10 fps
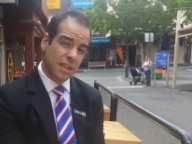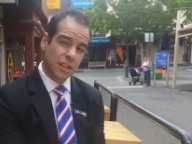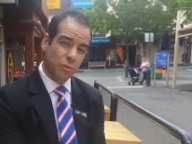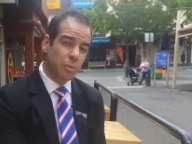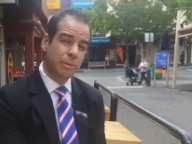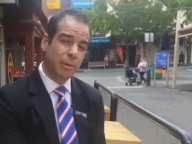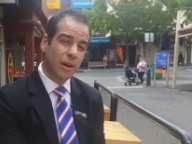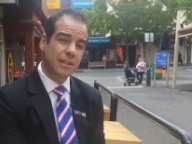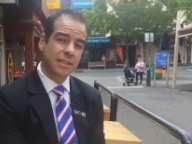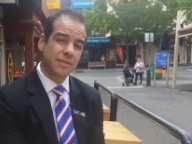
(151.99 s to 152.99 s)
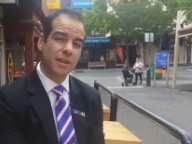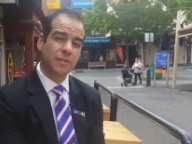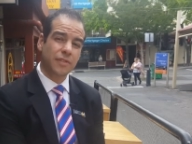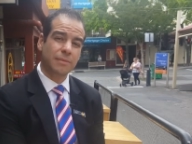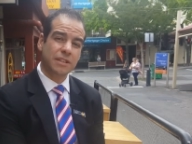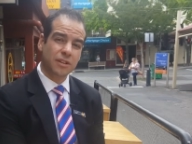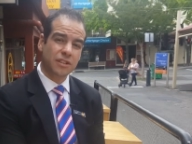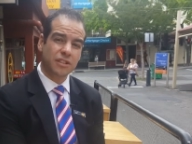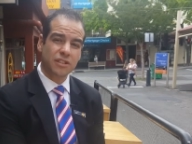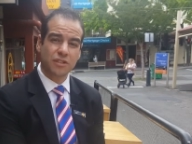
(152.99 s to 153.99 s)
There will be buyers left over from these
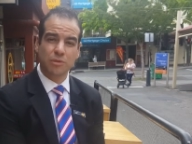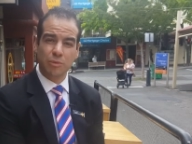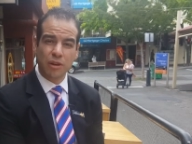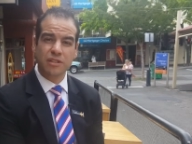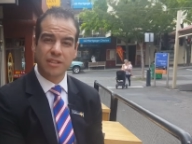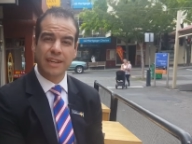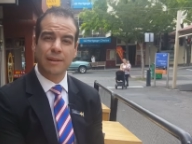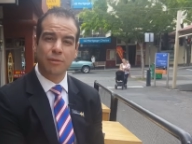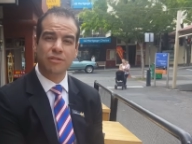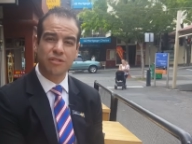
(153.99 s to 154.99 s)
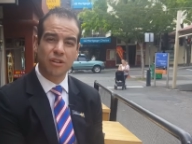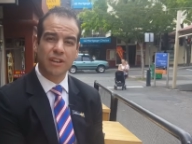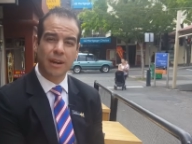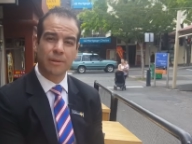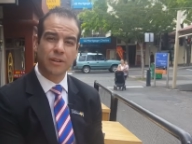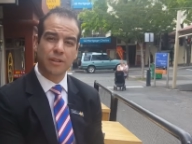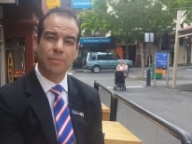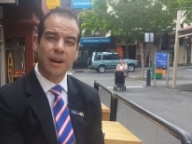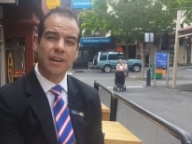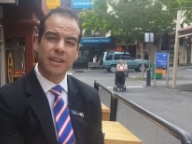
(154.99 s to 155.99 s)
auctions, because we won't see any more stock coming on the
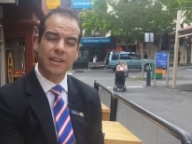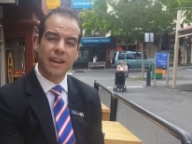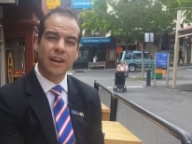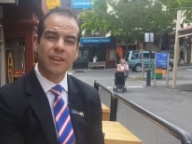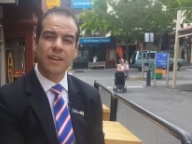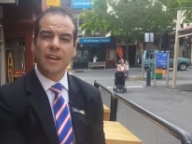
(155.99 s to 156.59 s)
market now.